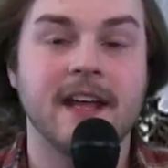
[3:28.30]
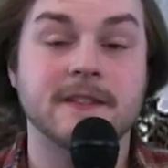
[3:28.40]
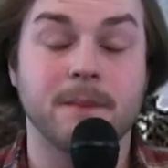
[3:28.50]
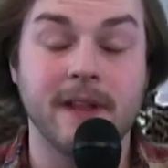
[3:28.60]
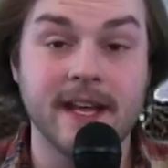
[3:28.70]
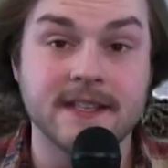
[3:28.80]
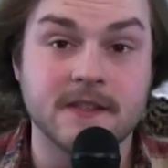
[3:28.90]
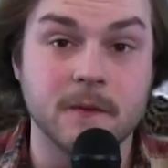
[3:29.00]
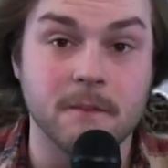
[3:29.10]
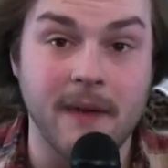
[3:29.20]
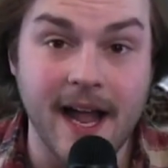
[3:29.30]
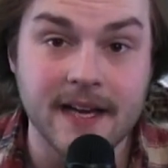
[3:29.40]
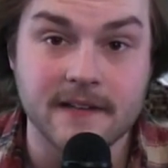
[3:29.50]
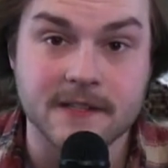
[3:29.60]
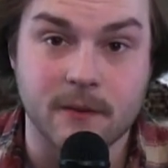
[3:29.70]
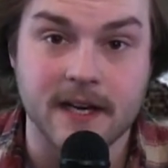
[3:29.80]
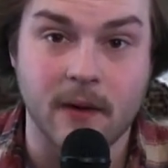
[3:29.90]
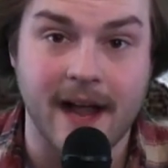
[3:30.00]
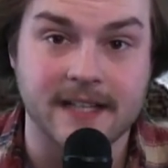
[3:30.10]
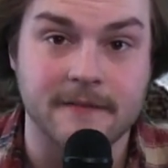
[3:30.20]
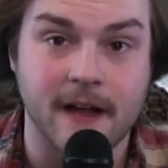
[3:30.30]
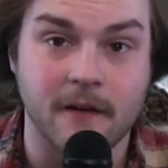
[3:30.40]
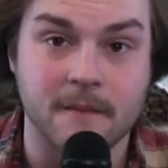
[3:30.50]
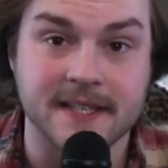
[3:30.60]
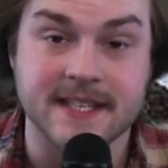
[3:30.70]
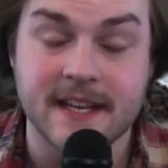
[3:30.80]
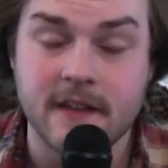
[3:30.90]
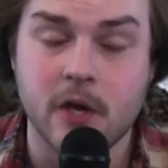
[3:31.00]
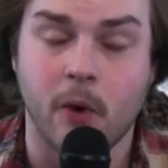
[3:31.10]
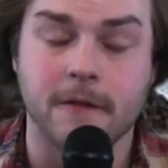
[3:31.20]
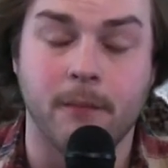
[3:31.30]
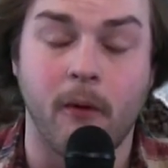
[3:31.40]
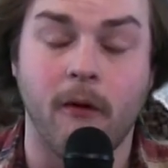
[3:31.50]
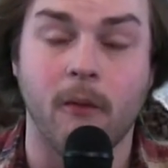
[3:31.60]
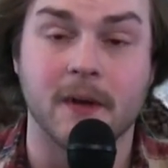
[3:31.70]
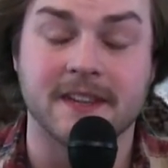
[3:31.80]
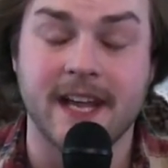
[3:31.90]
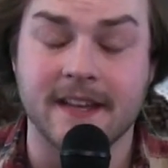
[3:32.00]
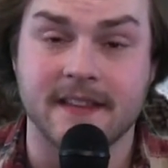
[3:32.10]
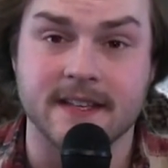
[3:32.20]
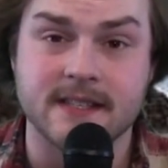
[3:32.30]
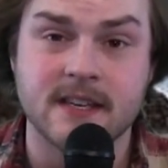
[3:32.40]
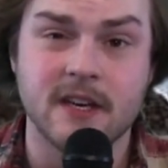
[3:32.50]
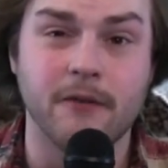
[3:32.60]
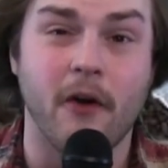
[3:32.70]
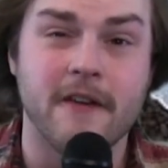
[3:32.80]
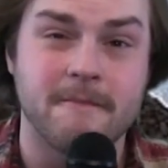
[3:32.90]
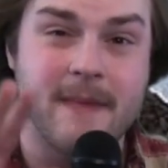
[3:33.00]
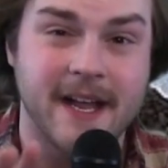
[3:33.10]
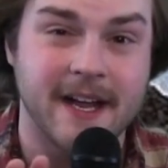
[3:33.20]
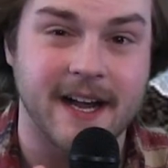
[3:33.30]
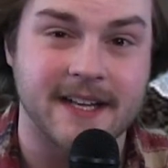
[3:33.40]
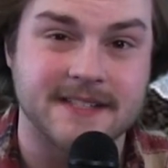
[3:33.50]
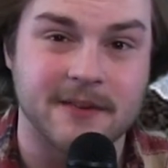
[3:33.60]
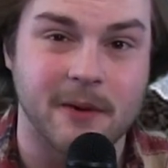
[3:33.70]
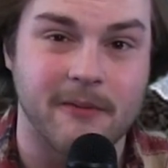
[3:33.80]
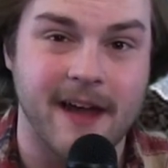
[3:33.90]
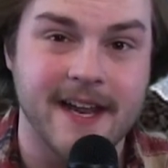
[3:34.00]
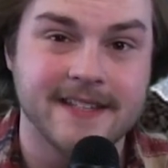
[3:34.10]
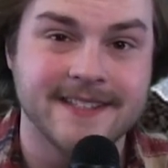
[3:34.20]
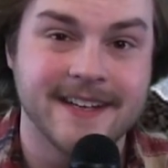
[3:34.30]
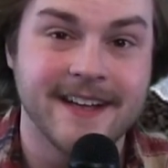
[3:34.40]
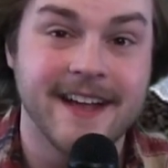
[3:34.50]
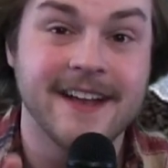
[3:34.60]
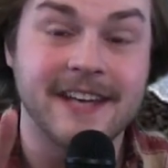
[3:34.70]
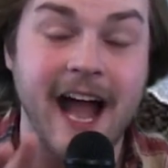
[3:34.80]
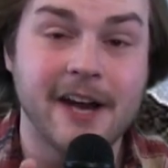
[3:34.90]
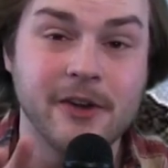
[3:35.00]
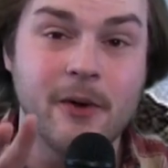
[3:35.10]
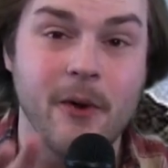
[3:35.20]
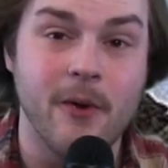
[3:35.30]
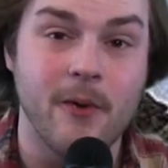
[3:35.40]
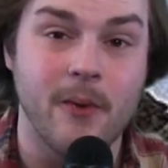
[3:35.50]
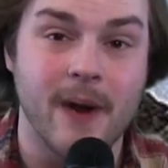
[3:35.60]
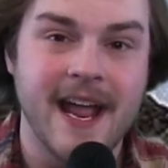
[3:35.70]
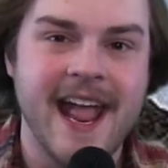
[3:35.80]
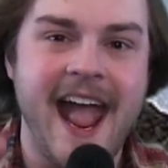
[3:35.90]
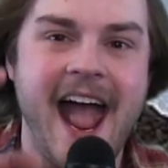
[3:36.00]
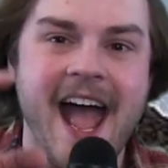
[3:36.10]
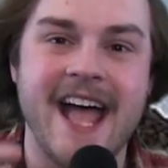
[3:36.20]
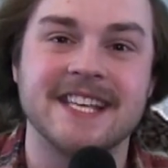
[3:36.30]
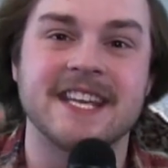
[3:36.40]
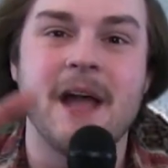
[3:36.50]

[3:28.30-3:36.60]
His plan is to mine this radioactive element in the North Pole with, get this, you've heard of Mechagodzilla, right? Doctor Who has